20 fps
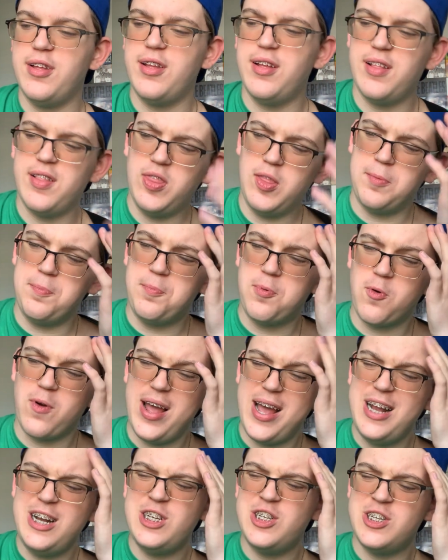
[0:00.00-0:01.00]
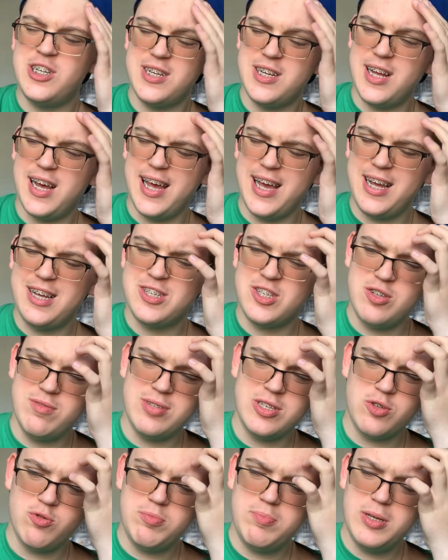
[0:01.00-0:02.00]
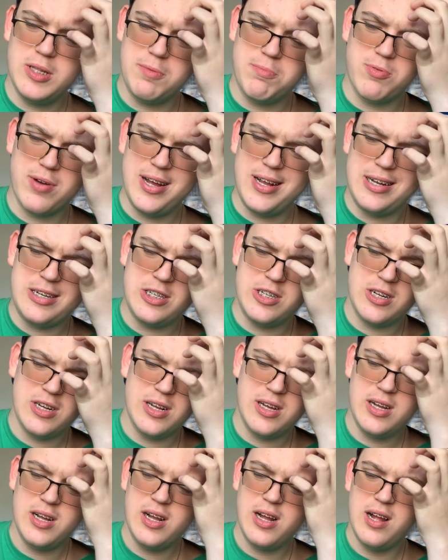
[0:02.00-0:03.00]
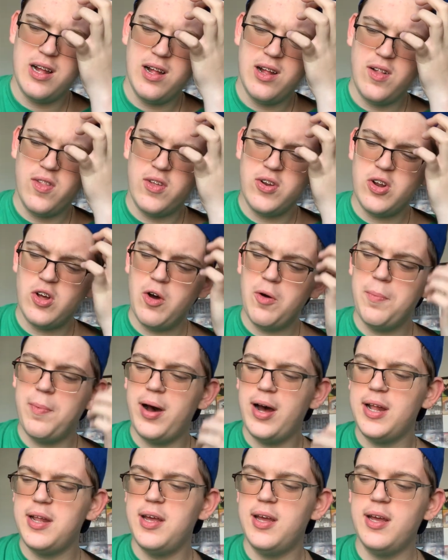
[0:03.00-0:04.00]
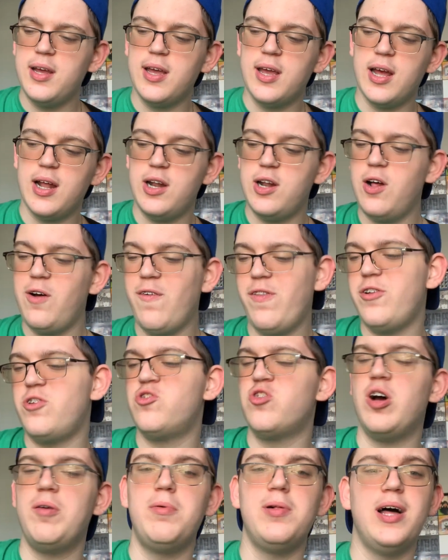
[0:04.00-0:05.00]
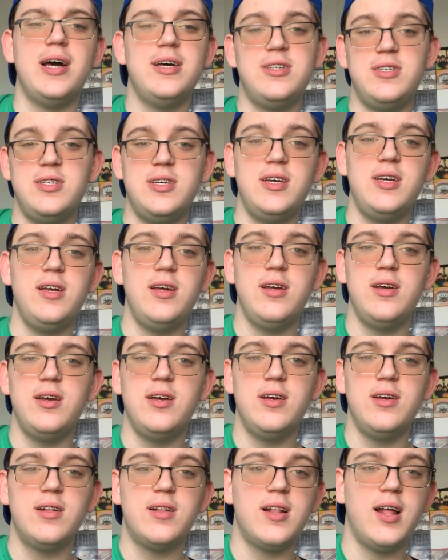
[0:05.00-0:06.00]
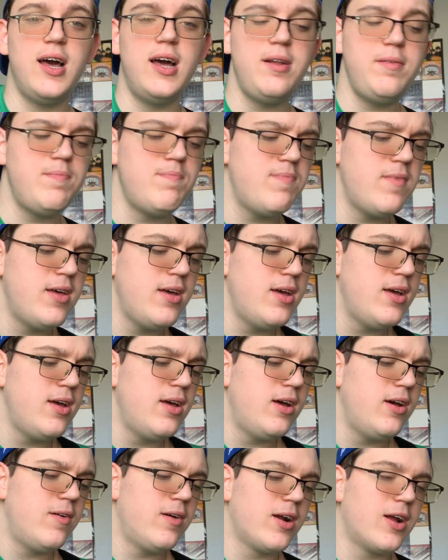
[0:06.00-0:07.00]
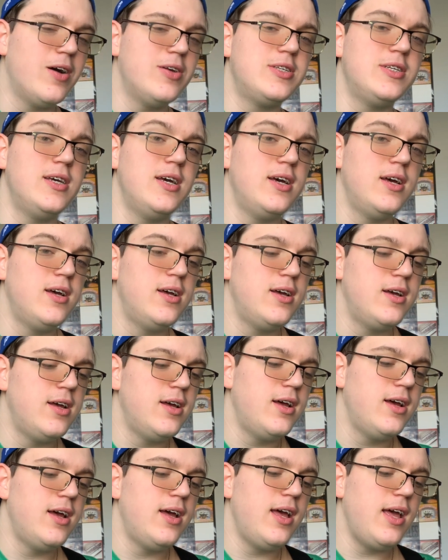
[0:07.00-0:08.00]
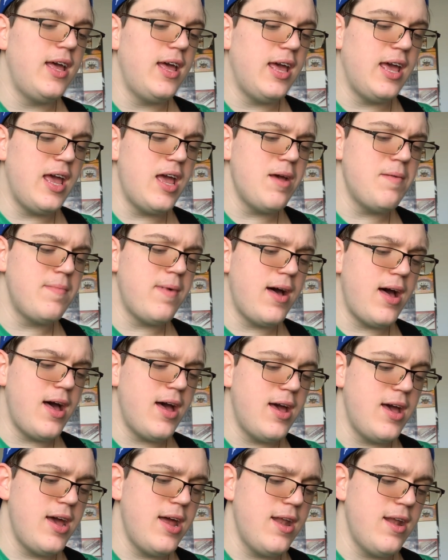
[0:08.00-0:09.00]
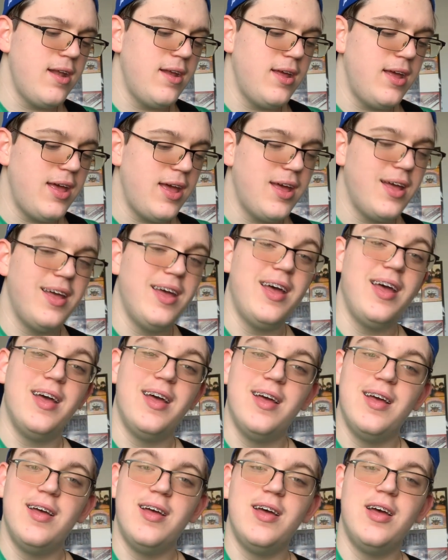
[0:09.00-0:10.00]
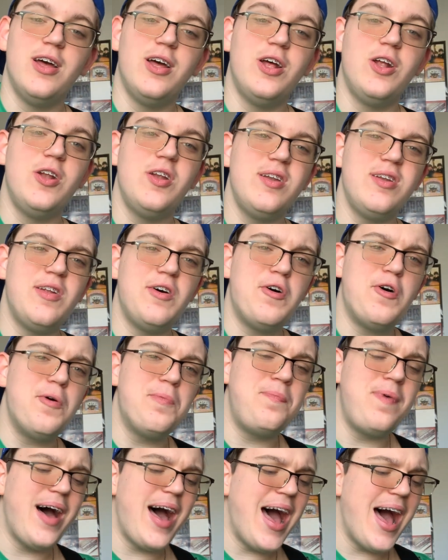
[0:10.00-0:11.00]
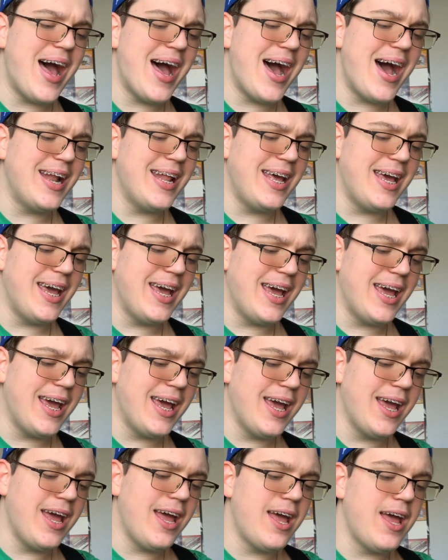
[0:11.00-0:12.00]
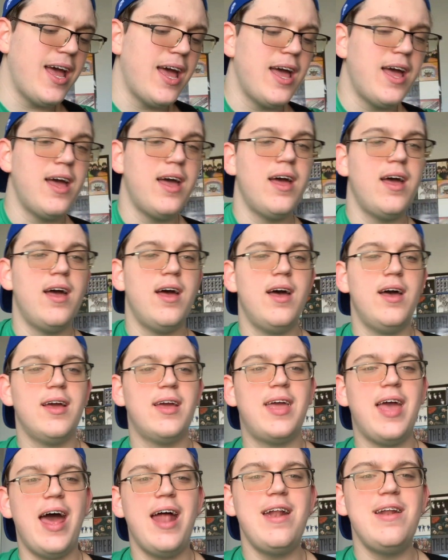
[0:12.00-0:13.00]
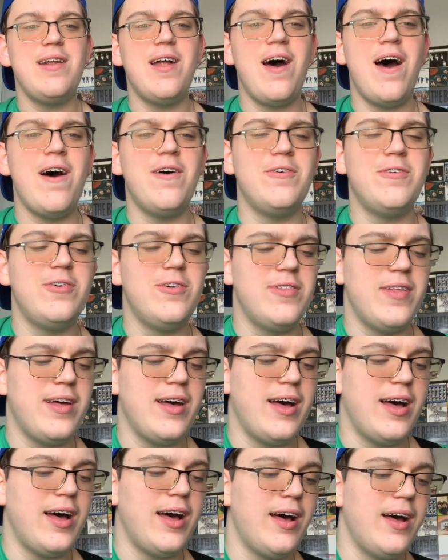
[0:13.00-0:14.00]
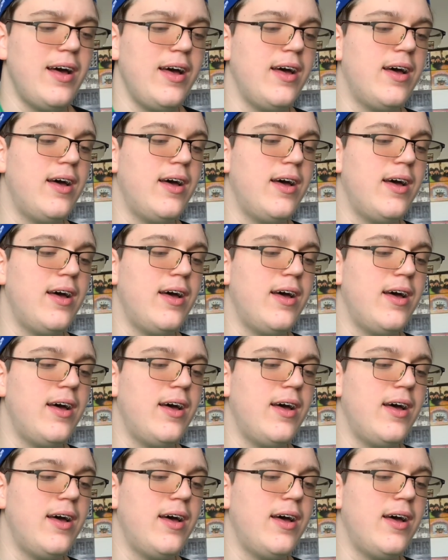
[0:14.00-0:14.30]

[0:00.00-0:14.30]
the bridge. I assume this would be the bridge. The "nobody can know the trouble I see" line, where it goes, "E minor, nobody can know the